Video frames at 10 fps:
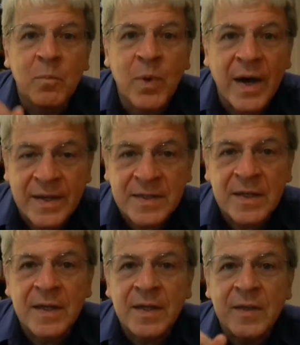but
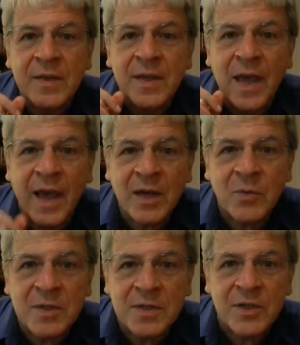the
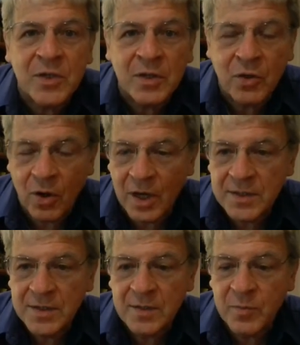acquisition
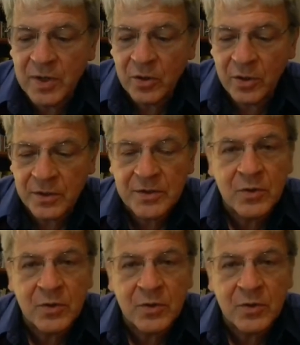cost is a big hurdle.